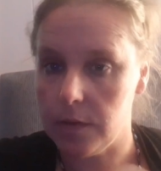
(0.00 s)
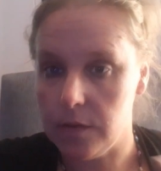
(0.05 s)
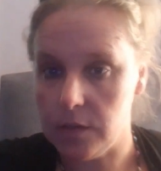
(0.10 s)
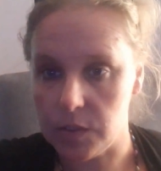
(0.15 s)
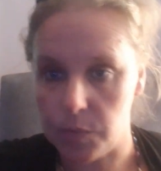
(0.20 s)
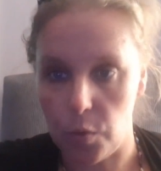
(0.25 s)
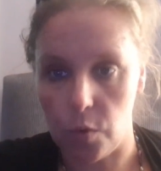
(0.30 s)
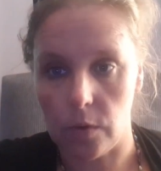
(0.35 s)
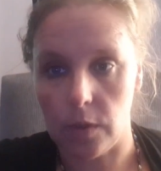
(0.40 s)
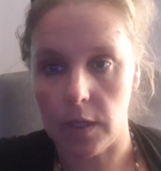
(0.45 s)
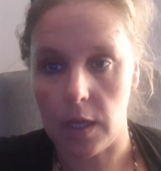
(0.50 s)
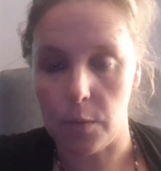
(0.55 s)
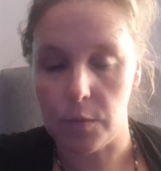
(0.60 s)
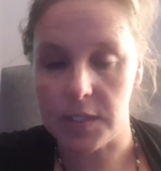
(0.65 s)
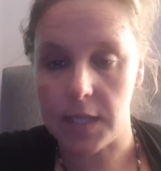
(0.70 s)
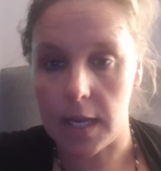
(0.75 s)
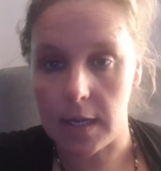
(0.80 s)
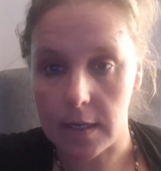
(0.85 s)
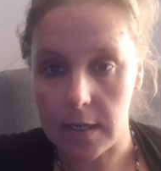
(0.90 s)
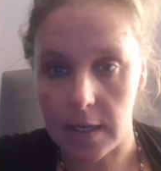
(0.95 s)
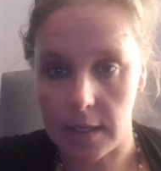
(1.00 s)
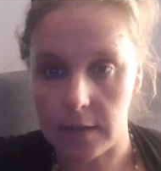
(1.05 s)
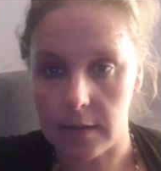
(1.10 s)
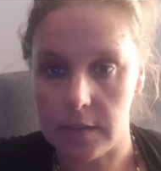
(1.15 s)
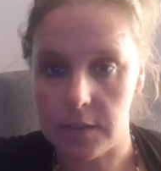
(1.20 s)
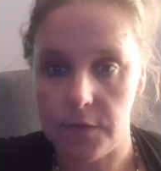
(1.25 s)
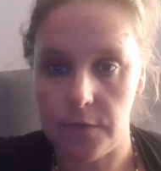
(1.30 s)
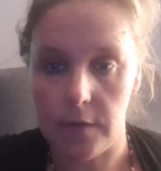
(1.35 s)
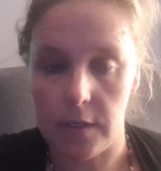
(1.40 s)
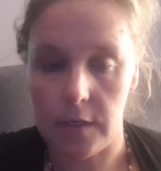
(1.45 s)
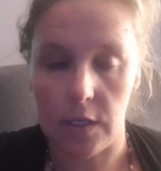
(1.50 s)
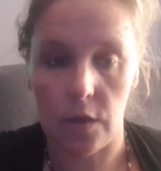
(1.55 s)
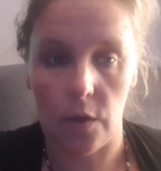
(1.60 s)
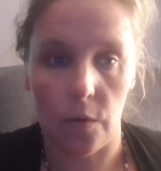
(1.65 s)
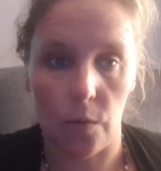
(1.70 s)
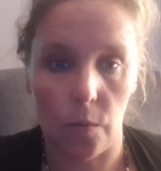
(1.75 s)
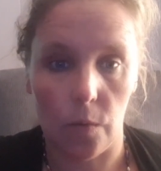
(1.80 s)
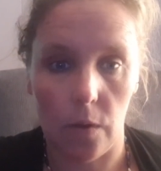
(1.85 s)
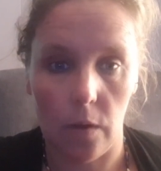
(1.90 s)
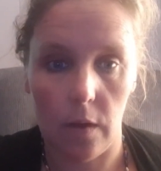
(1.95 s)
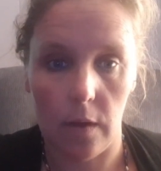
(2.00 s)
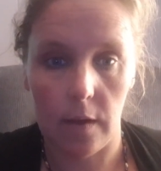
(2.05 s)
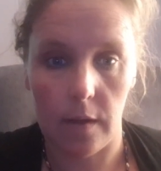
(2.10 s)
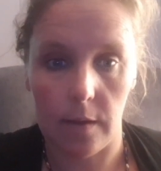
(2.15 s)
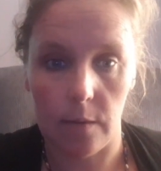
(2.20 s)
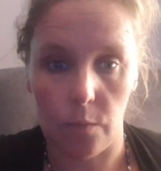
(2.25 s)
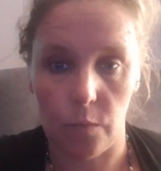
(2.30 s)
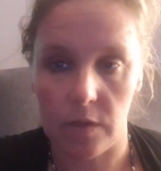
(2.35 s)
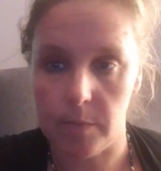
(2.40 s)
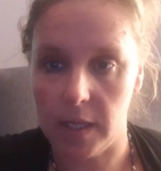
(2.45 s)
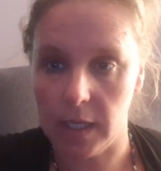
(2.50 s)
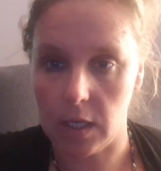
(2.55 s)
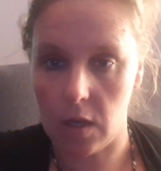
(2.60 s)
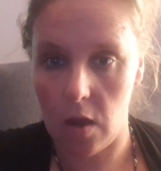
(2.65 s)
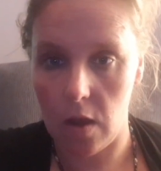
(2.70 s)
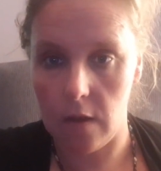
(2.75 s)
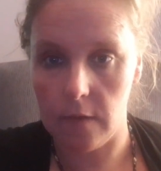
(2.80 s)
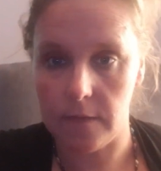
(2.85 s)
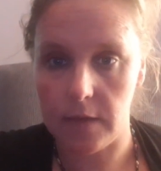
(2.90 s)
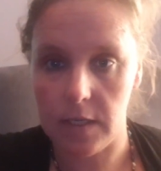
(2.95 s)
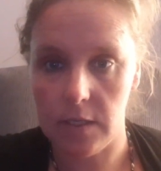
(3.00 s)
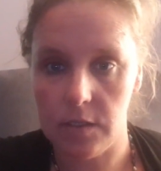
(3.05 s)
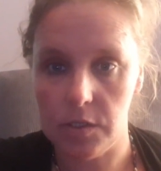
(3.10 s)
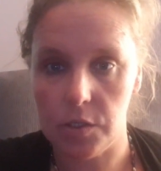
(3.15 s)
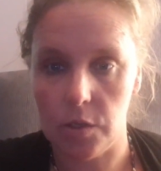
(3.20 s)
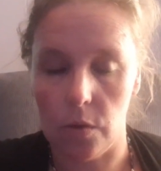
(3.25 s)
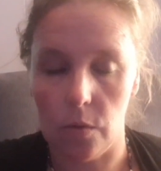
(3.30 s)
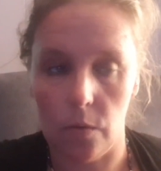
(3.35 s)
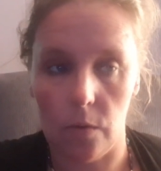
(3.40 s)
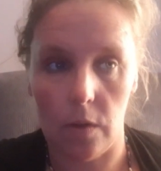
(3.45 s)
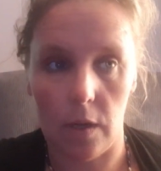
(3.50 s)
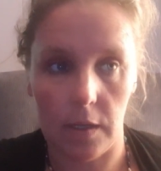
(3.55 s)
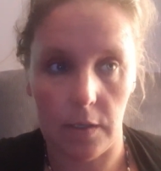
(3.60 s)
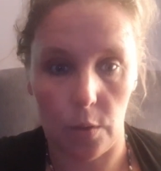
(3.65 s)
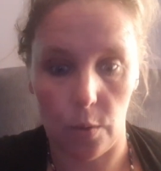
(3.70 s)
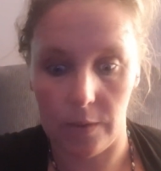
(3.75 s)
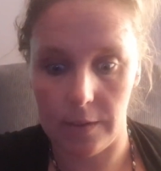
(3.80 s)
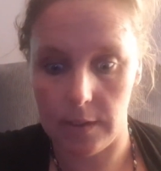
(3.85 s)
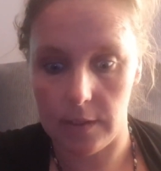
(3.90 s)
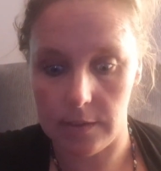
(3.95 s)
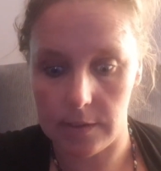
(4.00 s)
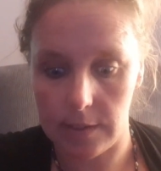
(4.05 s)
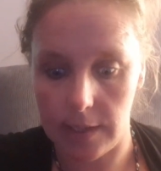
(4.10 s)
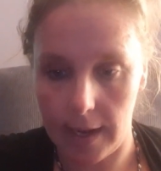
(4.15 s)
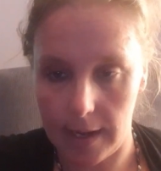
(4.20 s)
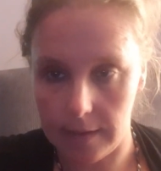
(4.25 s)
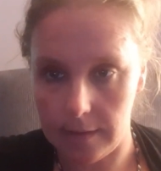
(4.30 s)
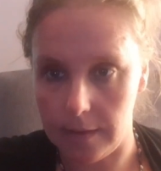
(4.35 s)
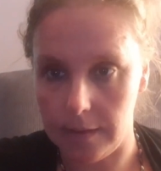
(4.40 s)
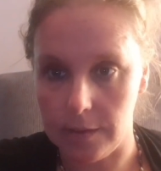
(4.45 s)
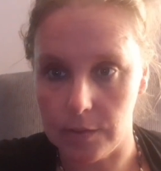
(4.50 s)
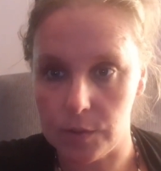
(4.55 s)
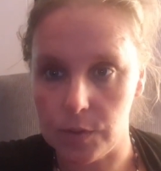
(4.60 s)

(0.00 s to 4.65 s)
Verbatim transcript: this morning I was editing this video um, with my coffee, so I know it needs an ending.